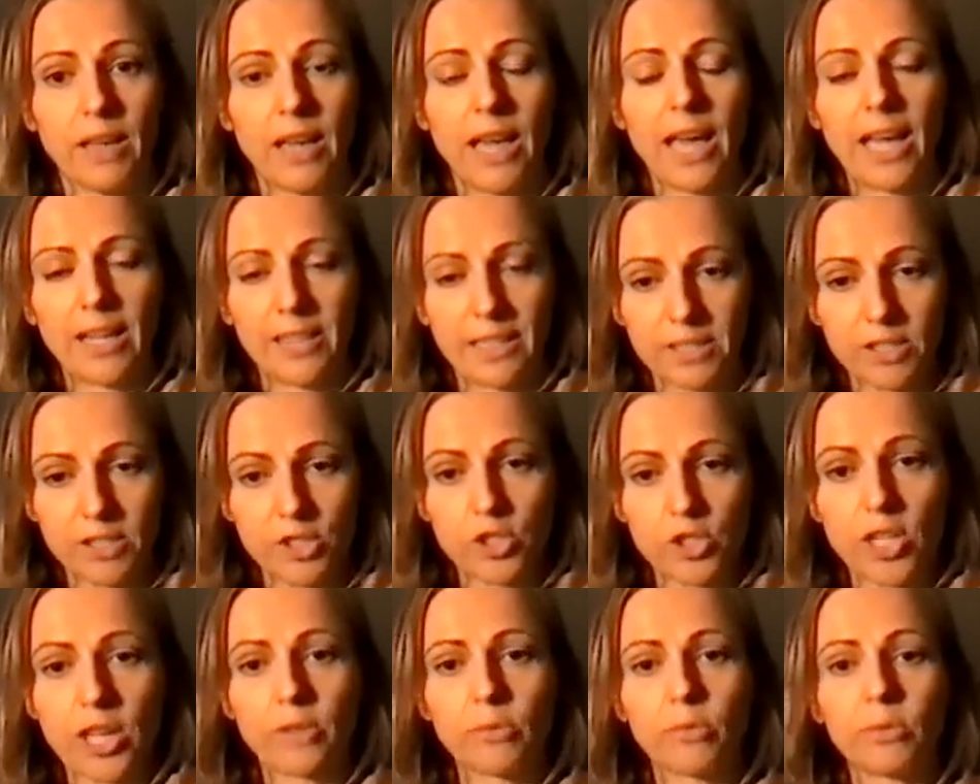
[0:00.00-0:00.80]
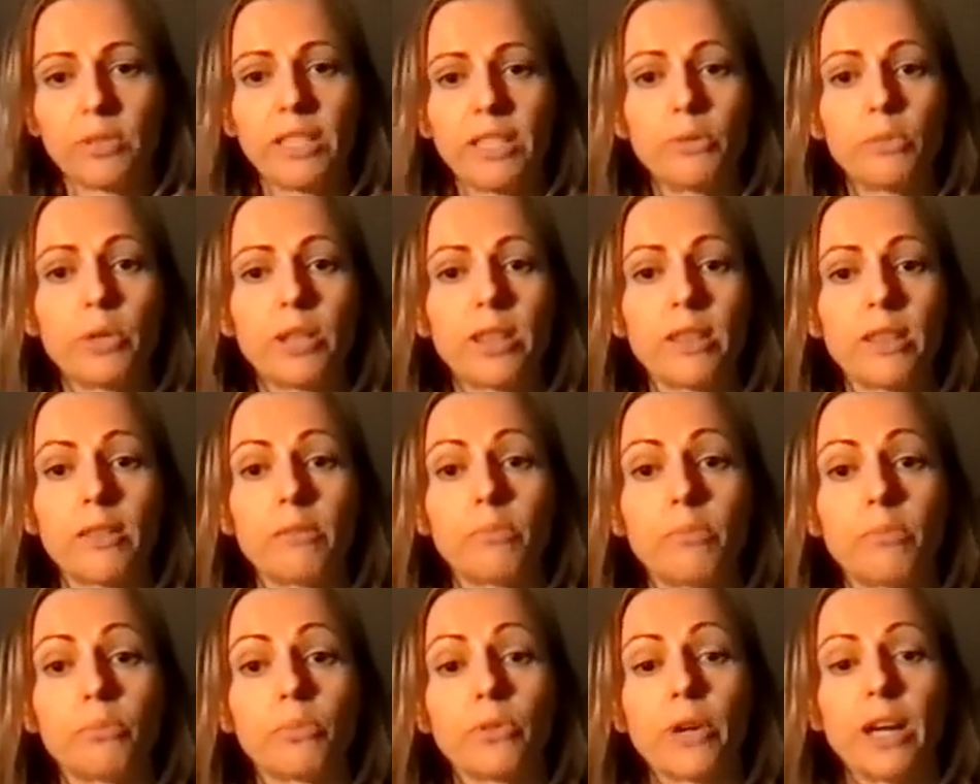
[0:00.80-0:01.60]
And it's generally with
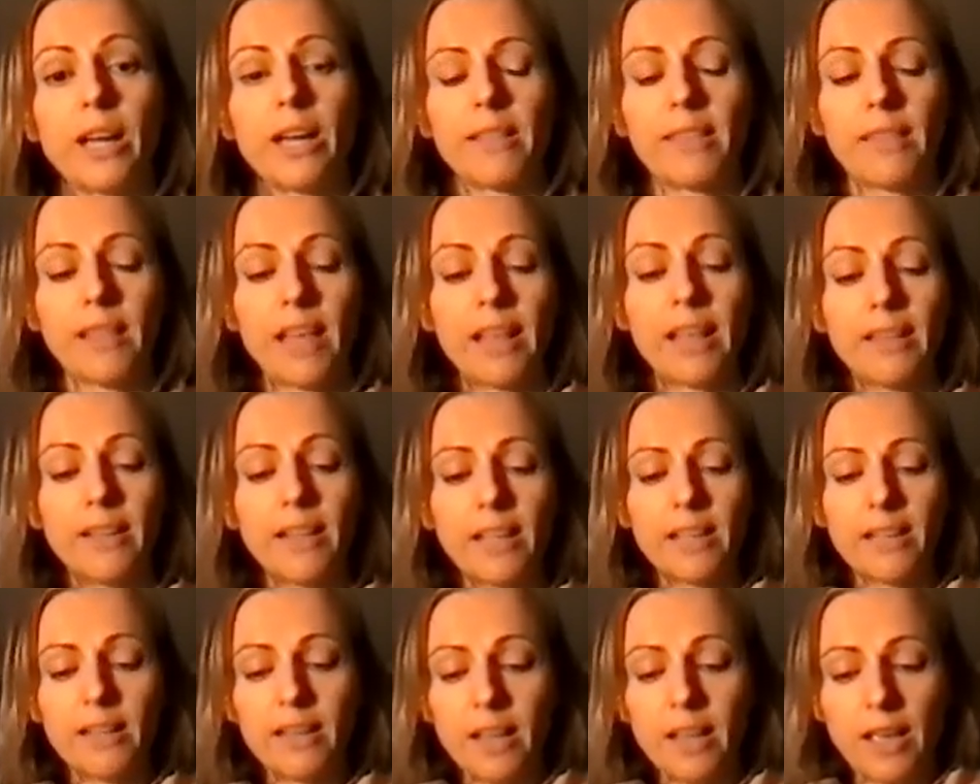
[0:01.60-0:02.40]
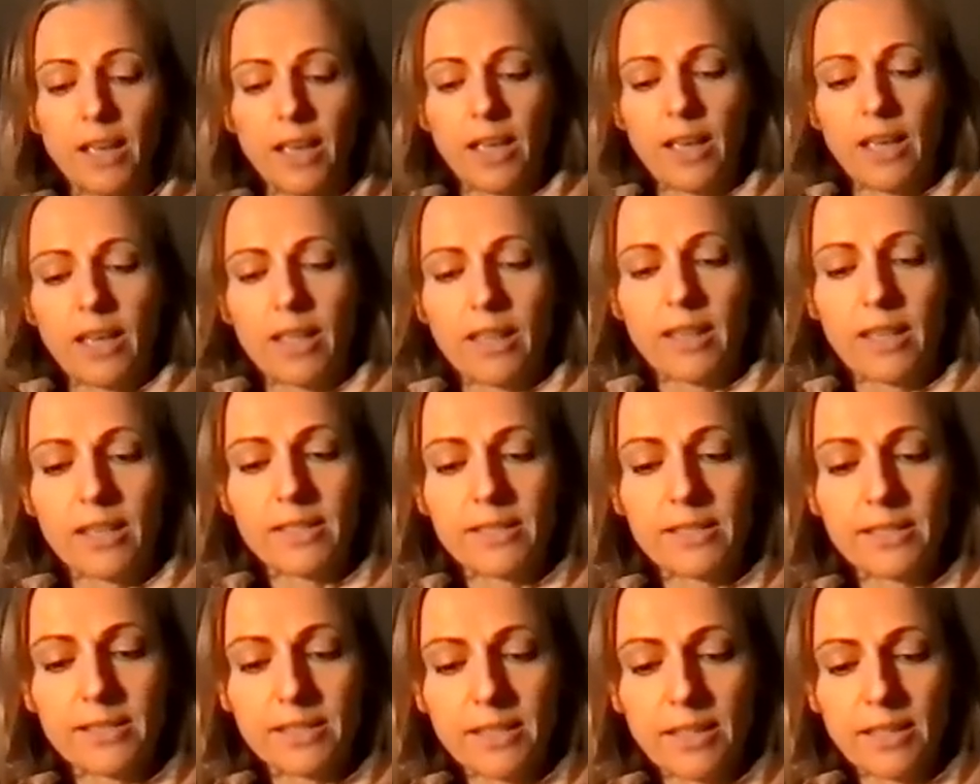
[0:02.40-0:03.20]
the breath. And then
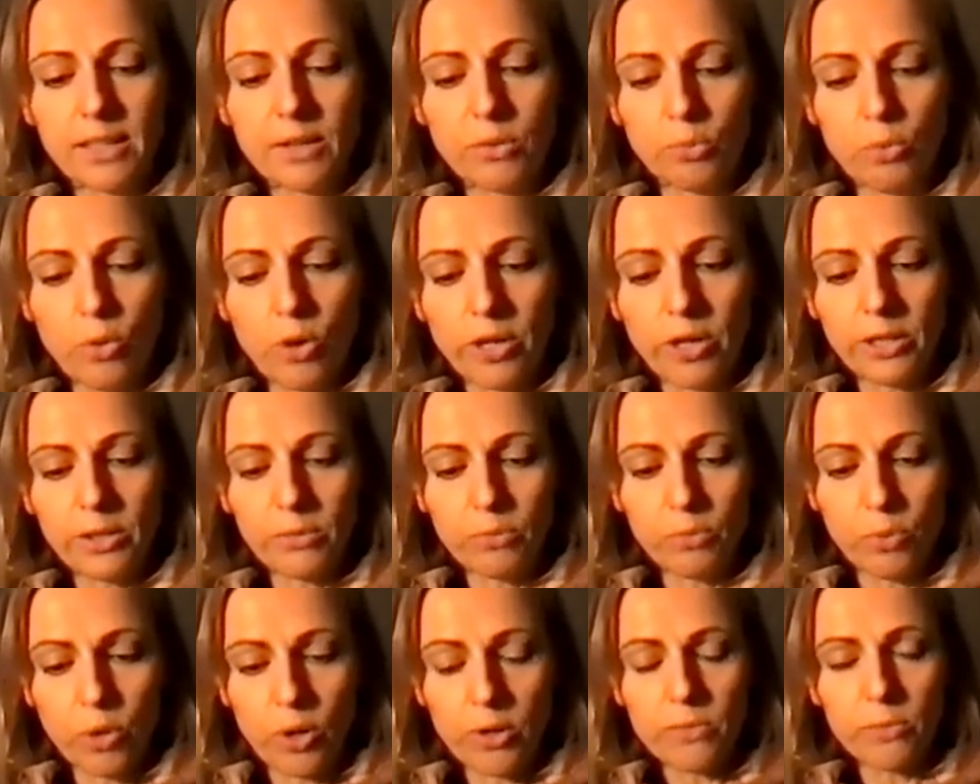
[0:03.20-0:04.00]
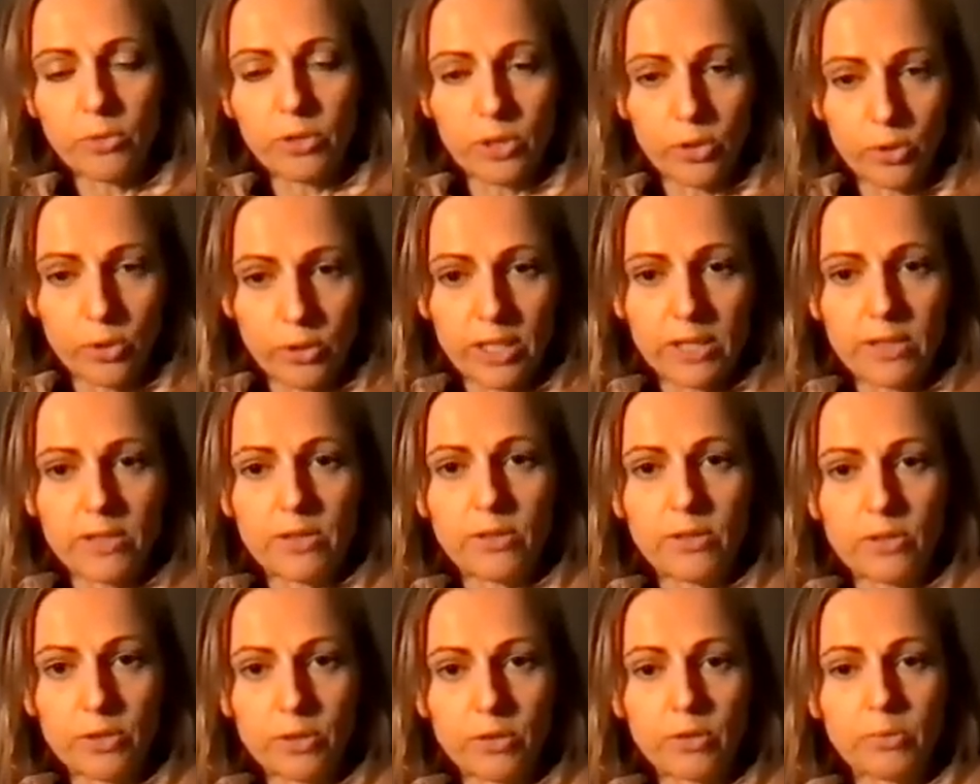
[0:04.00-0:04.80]
there's what you
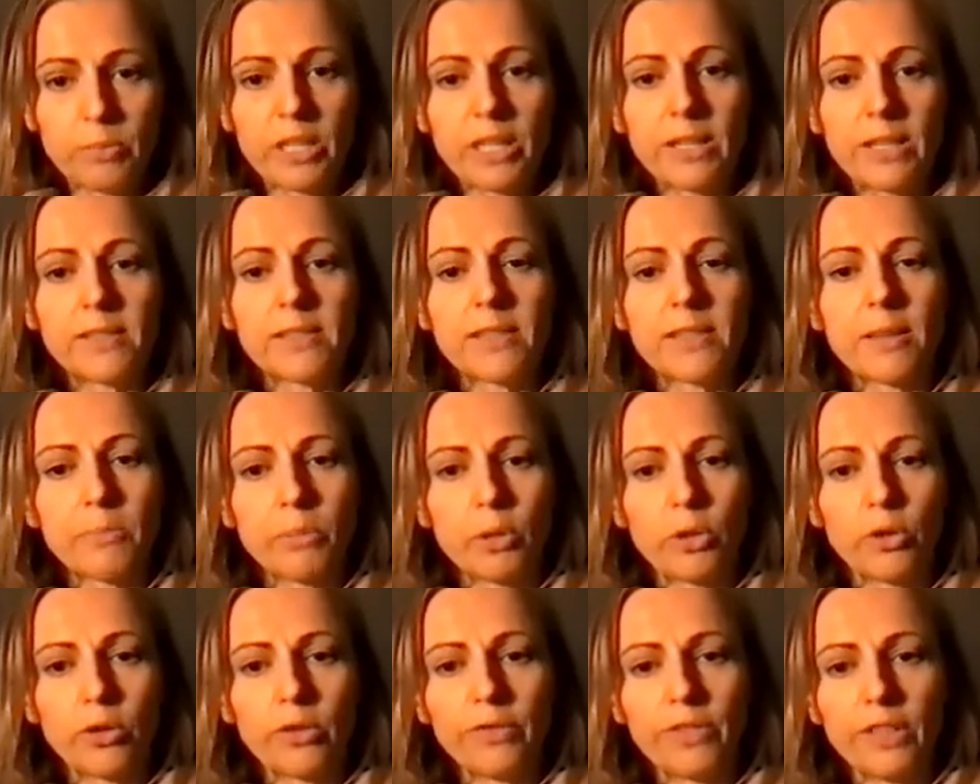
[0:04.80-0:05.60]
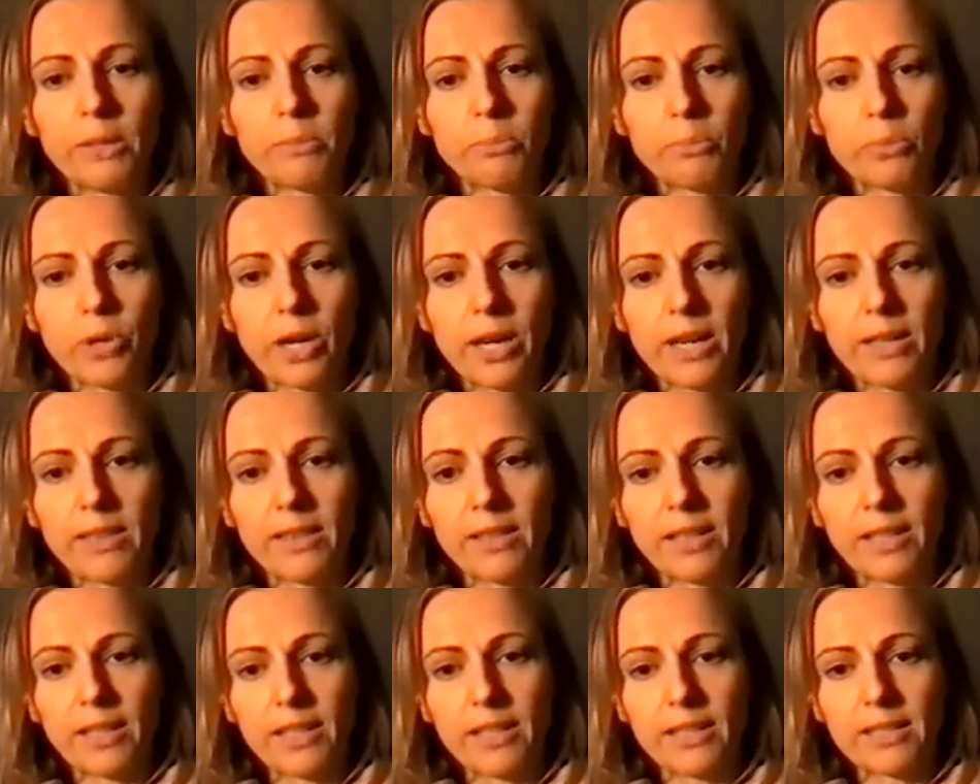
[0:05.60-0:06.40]
can do, because the perfect breath
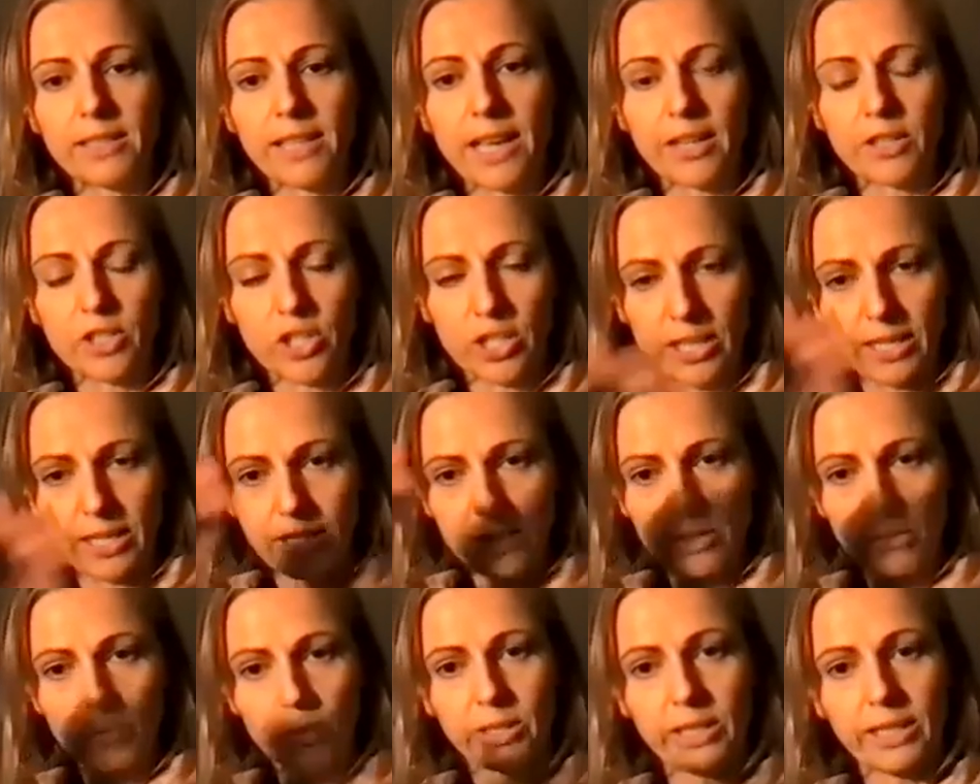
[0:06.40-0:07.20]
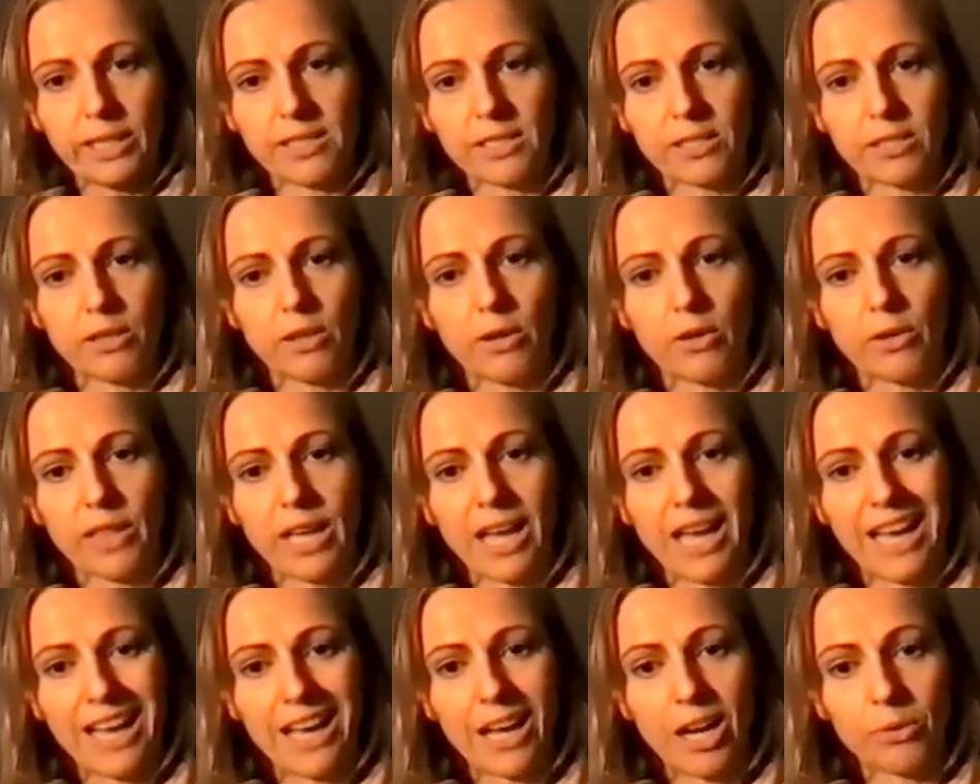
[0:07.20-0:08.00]
is actually to really slow the
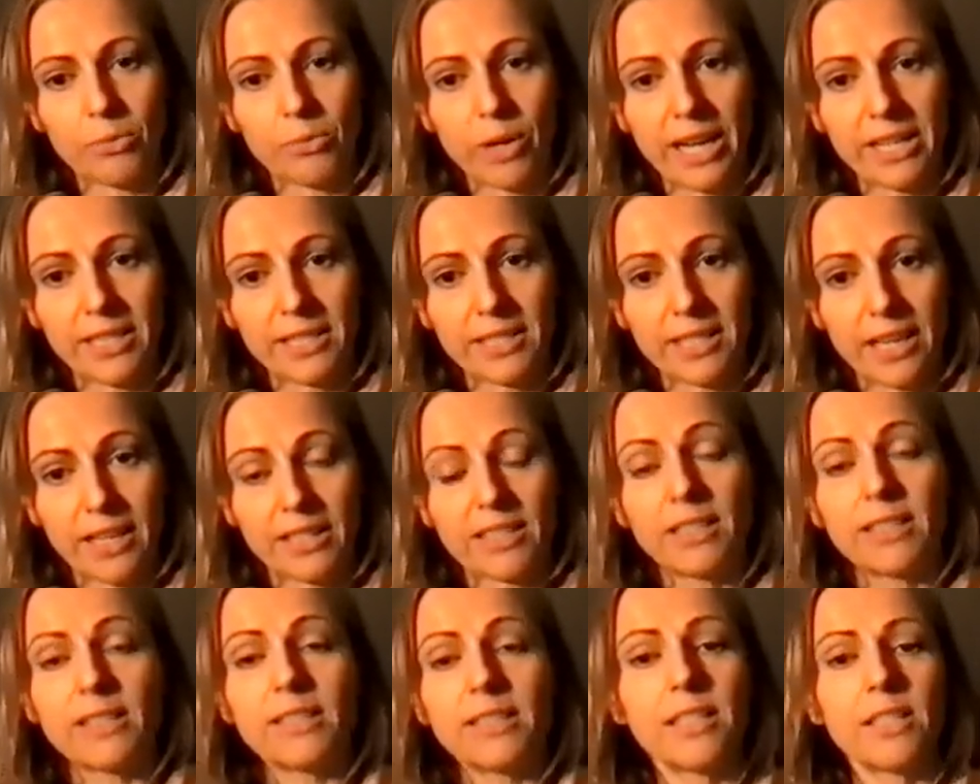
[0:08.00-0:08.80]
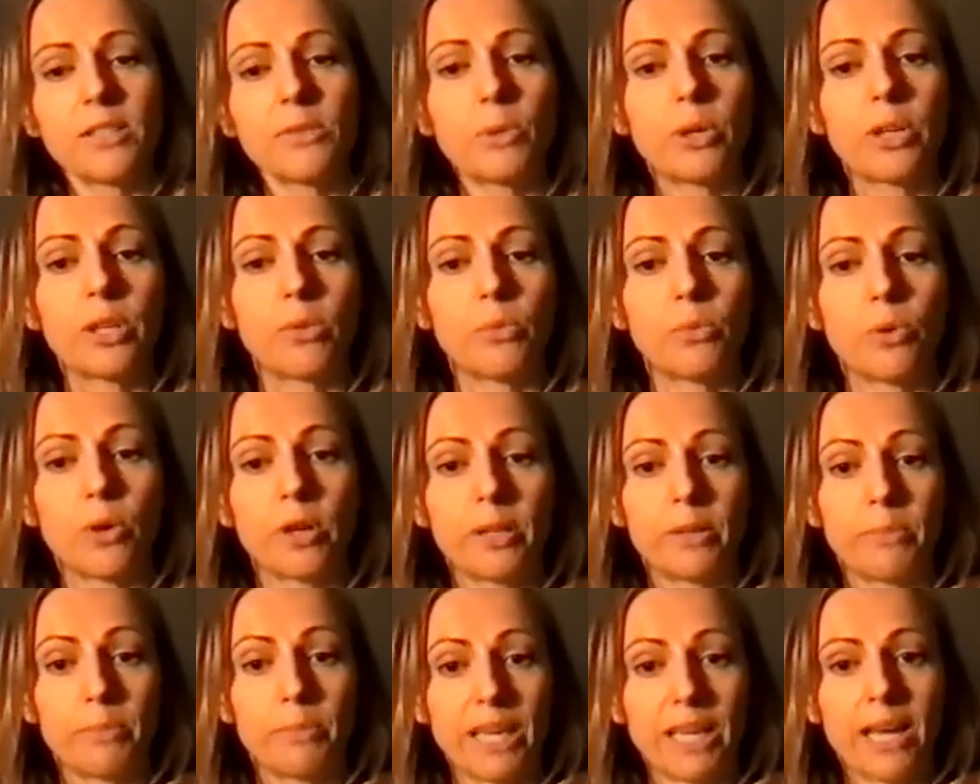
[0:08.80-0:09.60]
heart rate down. And this is what you want
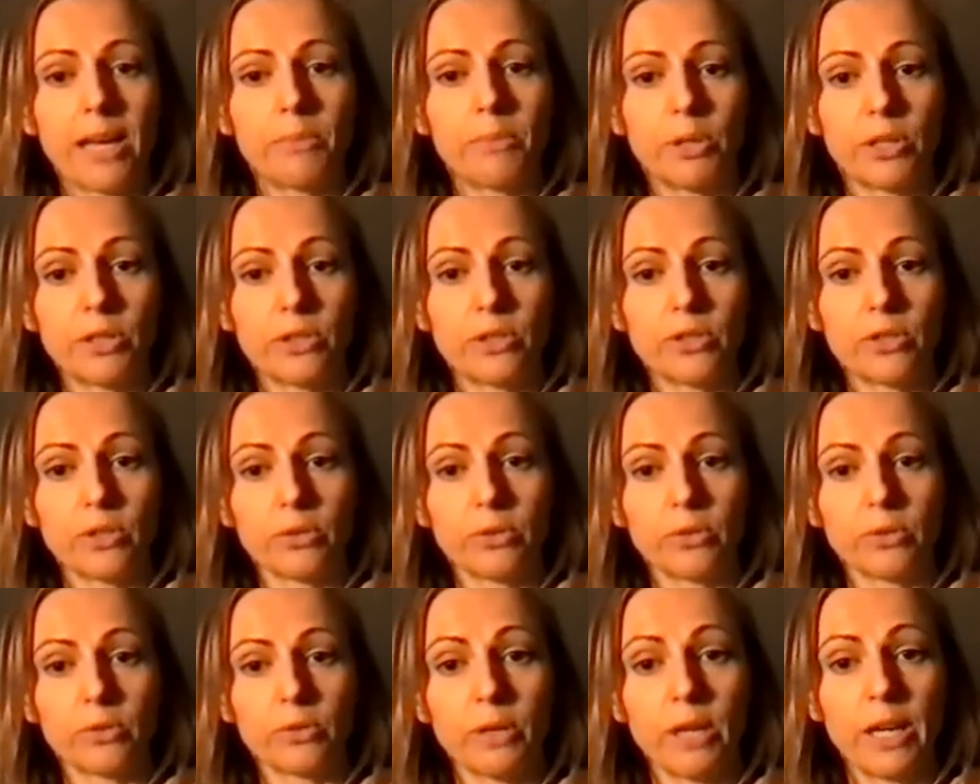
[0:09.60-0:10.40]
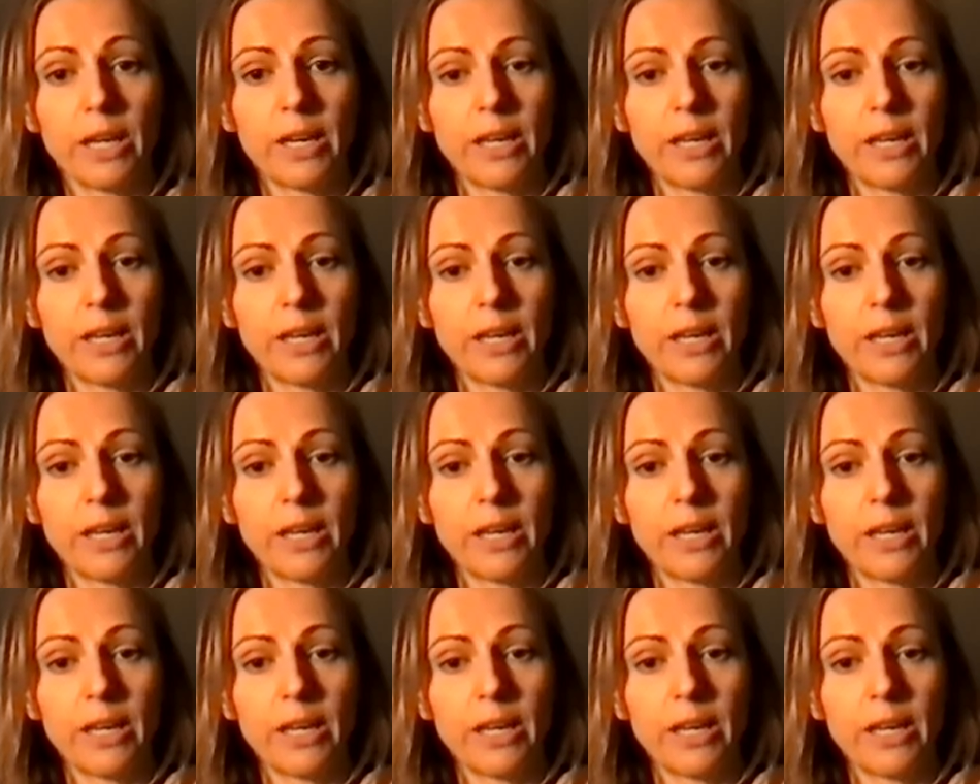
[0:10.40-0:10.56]
to be able to do,